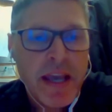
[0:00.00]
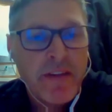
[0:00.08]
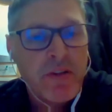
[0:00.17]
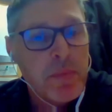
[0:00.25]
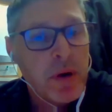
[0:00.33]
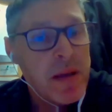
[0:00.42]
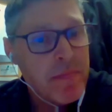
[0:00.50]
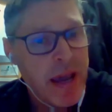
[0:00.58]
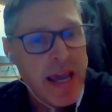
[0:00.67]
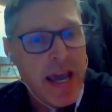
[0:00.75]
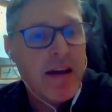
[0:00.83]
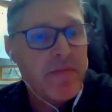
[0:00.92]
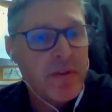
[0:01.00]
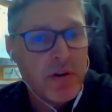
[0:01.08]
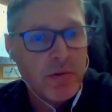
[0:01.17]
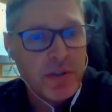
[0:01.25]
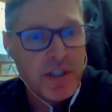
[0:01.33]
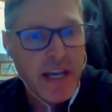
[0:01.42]
Everybody may have their
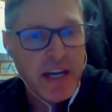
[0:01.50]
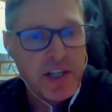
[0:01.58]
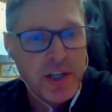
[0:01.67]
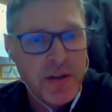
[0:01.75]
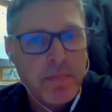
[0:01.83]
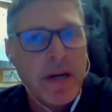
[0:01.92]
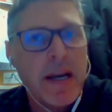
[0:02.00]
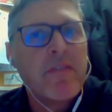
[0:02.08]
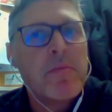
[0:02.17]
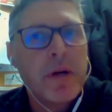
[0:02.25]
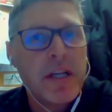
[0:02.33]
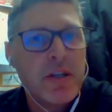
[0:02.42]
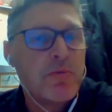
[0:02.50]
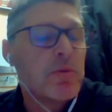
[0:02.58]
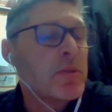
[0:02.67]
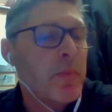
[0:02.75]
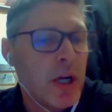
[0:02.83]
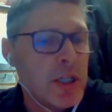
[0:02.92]
own section, but everybody is
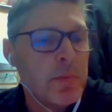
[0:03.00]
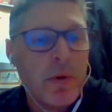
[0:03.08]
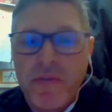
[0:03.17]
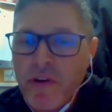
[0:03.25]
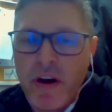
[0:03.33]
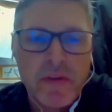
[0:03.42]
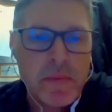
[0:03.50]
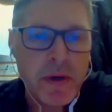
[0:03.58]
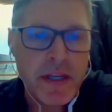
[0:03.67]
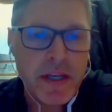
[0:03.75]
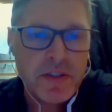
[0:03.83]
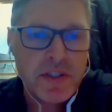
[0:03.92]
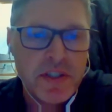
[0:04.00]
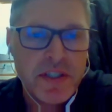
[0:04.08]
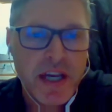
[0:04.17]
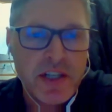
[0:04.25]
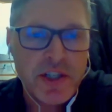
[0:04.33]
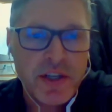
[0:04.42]
responsible for everybody else's
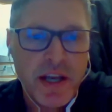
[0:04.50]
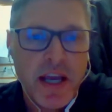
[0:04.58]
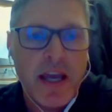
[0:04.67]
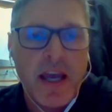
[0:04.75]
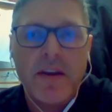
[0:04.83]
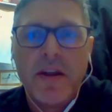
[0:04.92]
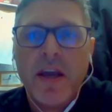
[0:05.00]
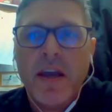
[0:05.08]
section. And